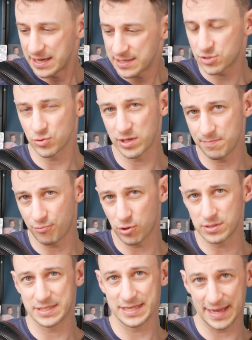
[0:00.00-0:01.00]
It's really
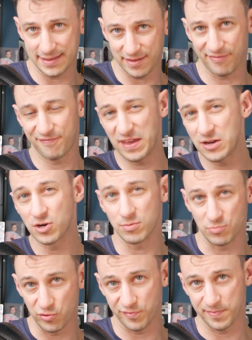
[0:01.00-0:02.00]
important to get the finger
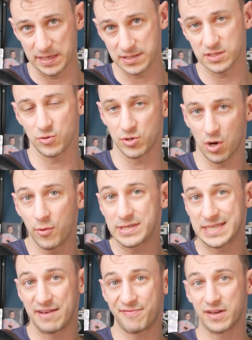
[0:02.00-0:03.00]
movements, so you always
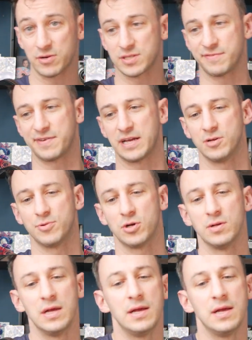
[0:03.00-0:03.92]
have fingers available.